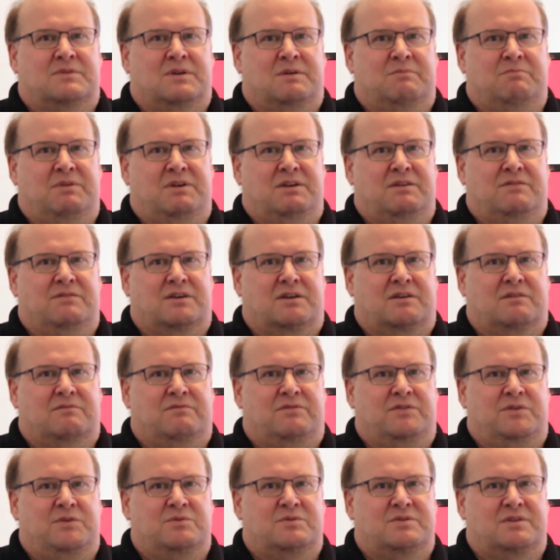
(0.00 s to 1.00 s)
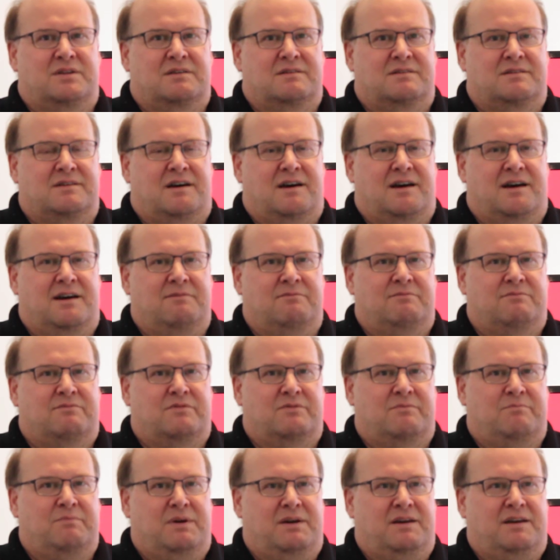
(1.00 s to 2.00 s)
bit of a confusing time for
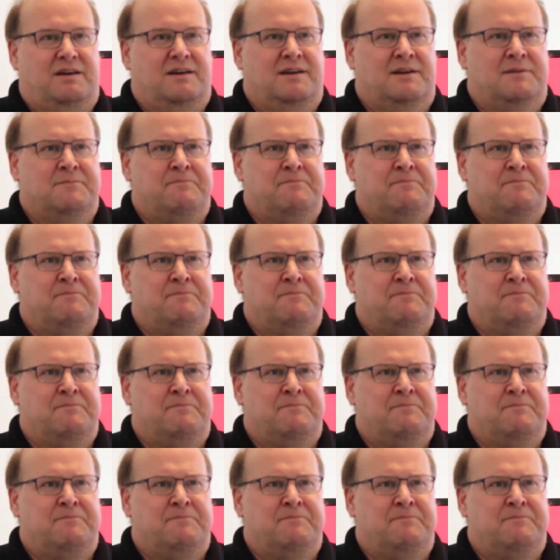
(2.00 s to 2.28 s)
me.